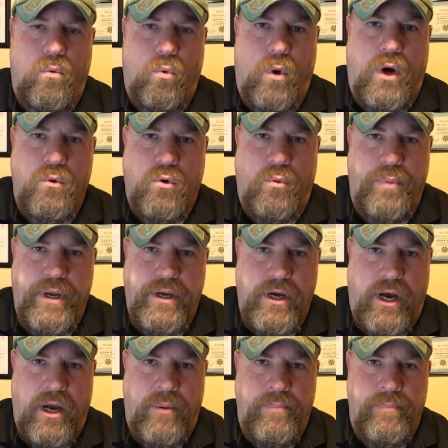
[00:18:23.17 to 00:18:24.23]
What will
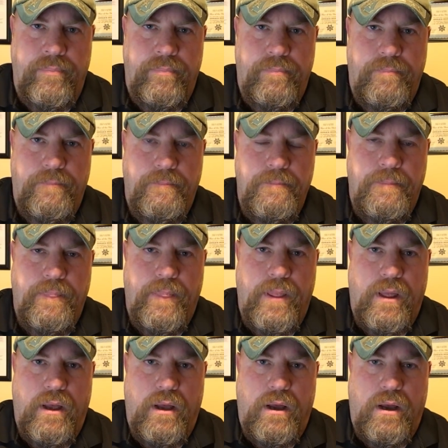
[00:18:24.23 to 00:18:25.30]
become
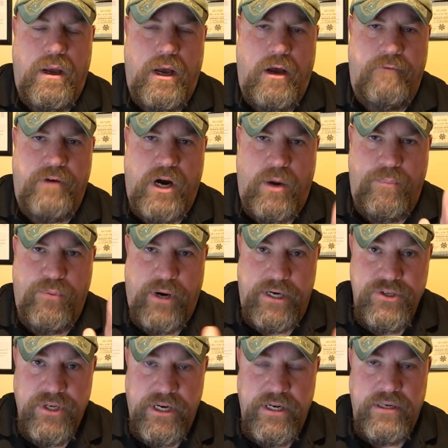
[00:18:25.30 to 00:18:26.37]
of our
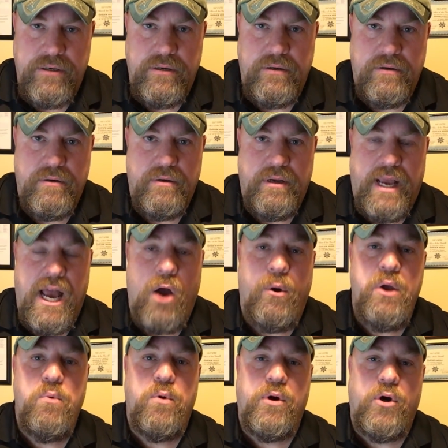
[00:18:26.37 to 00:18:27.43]
president, how
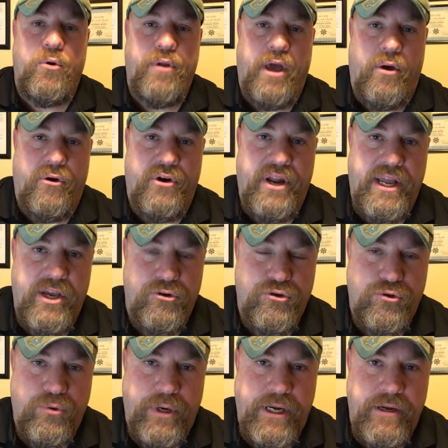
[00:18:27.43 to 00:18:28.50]
he will go down in
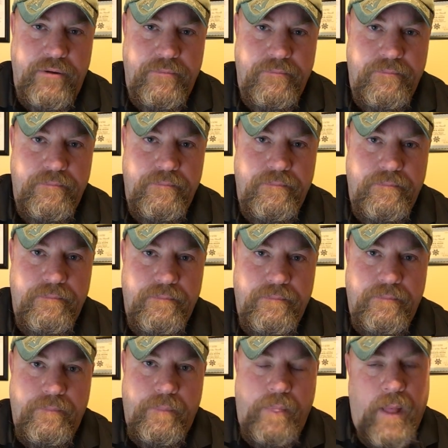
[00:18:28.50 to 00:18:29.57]
history,
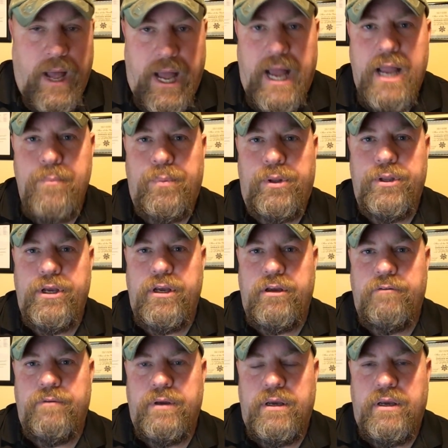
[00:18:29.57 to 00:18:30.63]
I
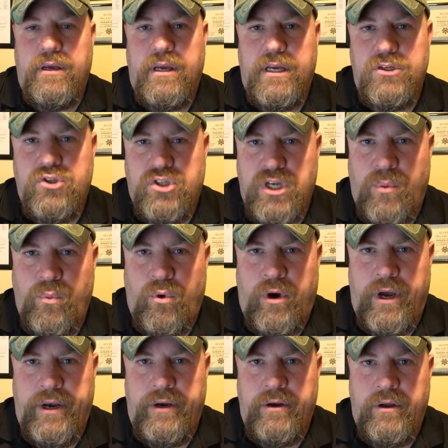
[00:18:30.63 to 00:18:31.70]
believe is
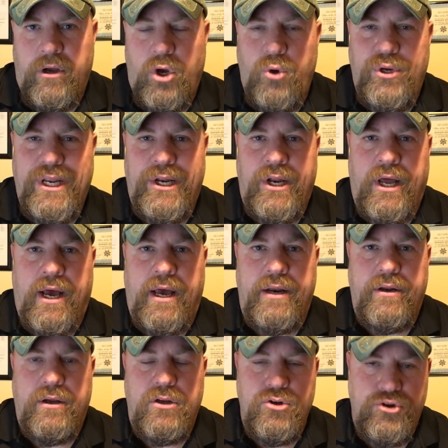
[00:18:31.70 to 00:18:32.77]
someone who did
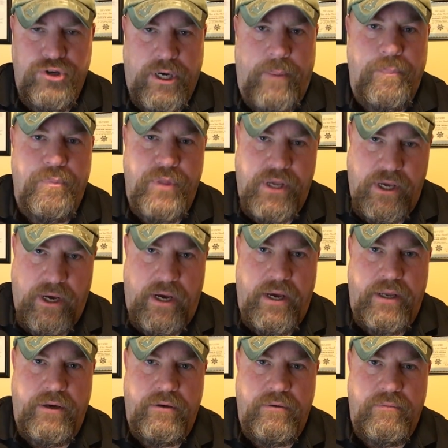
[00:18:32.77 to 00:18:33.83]
not jump the
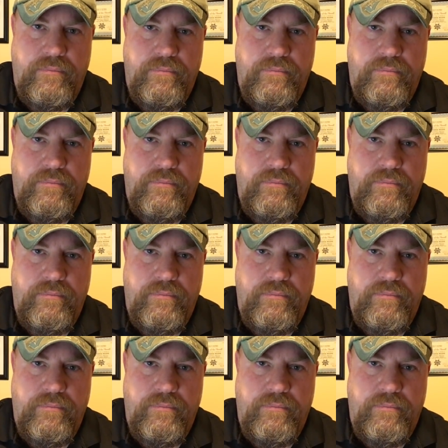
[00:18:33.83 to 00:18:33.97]
gun